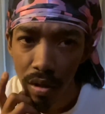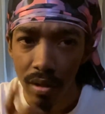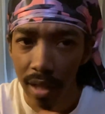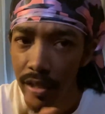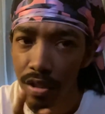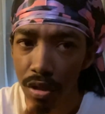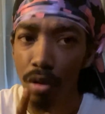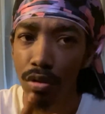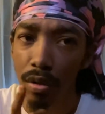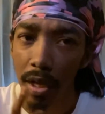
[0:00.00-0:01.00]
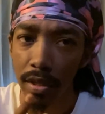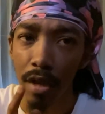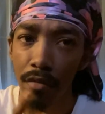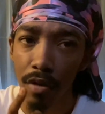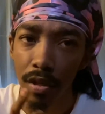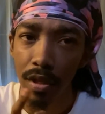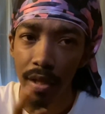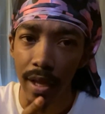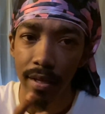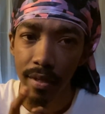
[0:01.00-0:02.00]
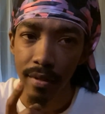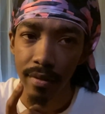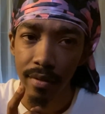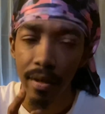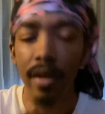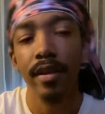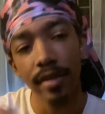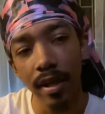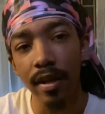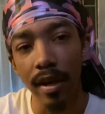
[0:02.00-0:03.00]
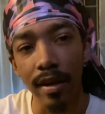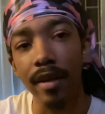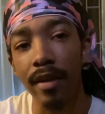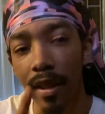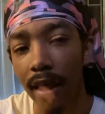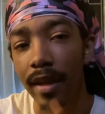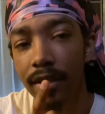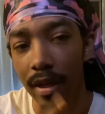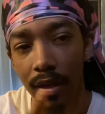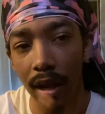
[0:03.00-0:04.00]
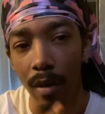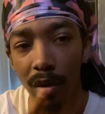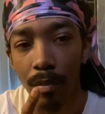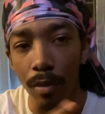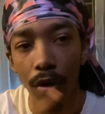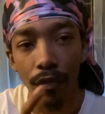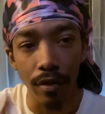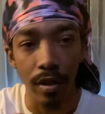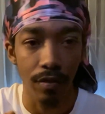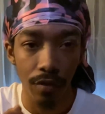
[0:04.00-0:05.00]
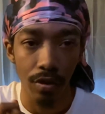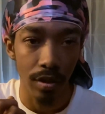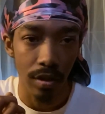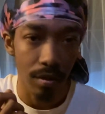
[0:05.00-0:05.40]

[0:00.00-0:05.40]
That shows you that they really like Jada. They like Jada Nightwing more for his voices.